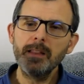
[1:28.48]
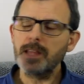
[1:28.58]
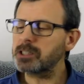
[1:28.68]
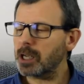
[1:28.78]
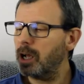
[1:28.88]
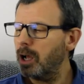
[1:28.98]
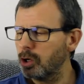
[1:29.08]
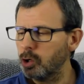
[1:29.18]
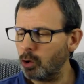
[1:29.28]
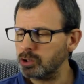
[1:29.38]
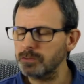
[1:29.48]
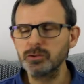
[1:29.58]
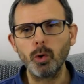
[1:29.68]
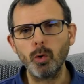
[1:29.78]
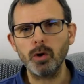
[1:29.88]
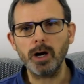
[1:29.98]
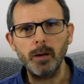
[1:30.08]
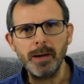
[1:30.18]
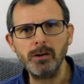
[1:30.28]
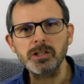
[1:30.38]
There's uh, lots of talk
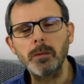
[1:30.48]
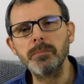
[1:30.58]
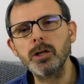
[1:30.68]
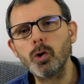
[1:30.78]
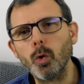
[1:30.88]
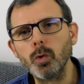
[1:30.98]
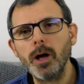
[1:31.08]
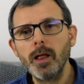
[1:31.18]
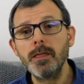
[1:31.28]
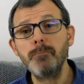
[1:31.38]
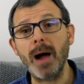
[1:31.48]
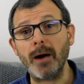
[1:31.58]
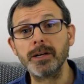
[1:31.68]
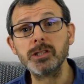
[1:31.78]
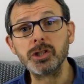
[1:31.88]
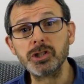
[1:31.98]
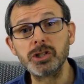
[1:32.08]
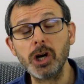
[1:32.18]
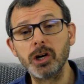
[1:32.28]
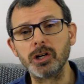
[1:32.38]
about something called the Barrington
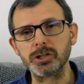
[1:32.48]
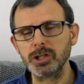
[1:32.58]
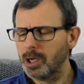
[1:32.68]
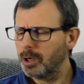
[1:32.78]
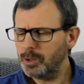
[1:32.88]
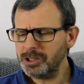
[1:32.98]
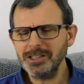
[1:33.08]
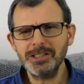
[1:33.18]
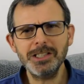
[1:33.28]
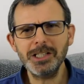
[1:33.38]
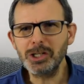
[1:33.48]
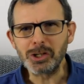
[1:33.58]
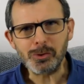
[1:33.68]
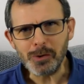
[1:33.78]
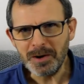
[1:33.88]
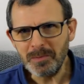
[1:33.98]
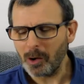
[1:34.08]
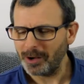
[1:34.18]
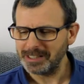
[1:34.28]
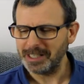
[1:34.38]
Circus, which is this
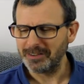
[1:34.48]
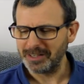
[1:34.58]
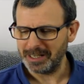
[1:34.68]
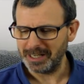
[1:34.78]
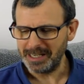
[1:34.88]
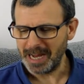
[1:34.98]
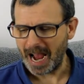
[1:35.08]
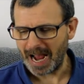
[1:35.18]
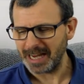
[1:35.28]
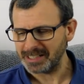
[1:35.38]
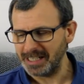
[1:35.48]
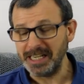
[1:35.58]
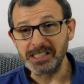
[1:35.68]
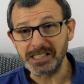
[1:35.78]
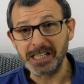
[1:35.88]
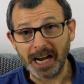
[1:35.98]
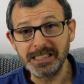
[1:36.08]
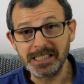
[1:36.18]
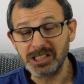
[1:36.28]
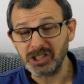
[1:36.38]
incredible idea that he had
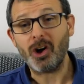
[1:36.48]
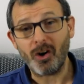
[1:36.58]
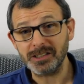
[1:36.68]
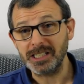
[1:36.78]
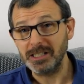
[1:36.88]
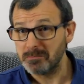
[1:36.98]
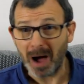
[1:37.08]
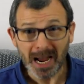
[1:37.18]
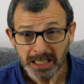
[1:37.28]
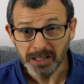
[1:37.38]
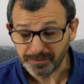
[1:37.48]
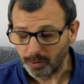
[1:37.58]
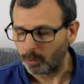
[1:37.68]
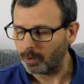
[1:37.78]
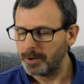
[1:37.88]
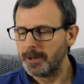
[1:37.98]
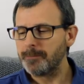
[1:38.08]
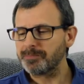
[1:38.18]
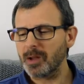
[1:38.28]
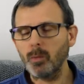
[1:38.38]
instigated, started, paid for
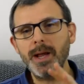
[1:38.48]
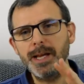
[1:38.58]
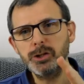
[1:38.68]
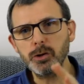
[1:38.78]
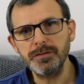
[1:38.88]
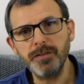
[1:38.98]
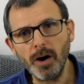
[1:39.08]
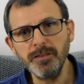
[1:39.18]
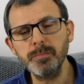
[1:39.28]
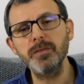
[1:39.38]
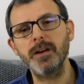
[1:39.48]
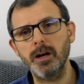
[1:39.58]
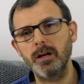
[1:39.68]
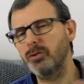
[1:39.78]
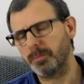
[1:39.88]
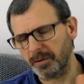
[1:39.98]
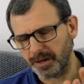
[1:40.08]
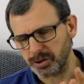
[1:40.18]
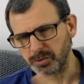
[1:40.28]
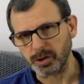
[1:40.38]
where he took five profe uh, not
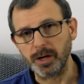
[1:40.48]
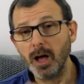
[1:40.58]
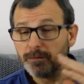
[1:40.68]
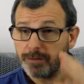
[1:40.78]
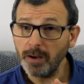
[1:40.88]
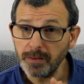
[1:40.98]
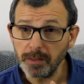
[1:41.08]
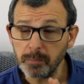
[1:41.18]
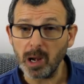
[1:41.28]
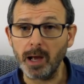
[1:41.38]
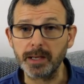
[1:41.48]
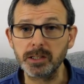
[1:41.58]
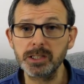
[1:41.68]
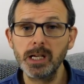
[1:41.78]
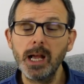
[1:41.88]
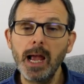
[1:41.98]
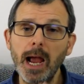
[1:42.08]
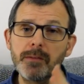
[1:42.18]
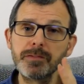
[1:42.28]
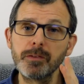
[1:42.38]
professional sorry five other players
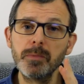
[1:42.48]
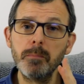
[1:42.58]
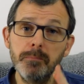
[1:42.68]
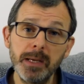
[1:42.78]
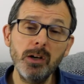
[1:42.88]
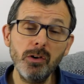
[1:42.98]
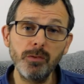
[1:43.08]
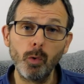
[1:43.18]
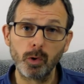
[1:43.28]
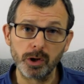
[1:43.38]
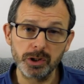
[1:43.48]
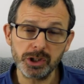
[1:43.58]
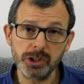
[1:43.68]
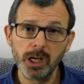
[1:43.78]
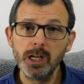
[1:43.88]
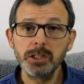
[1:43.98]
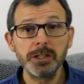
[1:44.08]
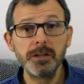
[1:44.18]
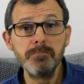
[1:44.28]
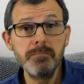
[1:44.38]
and from the middle of august
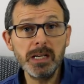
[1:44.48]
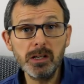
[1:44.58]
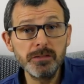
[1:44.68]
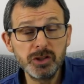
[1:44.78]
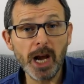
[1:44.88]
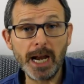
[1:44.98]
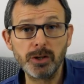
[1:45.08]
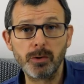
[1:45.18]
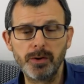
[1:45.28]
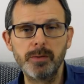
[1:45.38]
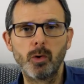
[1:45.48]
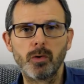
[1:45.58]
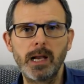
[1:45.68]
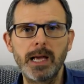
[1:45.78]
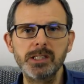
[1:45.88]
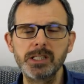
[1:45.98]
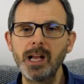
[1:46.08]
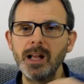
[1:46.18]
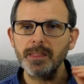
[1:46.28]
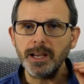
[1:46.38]
to the middle of January, more or less,
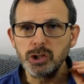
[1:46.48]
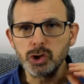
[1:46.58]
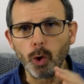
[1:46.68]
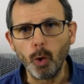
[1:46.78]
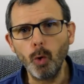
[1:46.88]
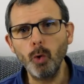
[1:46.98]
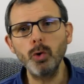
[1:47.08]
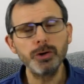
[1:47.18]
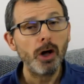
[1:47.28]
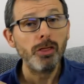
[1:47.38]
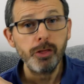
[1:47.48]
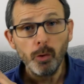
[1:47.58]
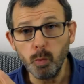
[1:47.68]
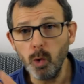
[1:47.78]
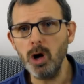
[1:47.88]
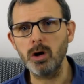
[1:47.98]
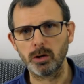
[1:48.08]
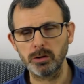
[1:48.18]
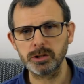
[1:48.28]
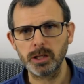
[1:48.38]
they toured the
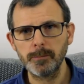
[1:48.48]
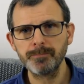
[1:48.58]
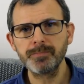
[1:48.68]
world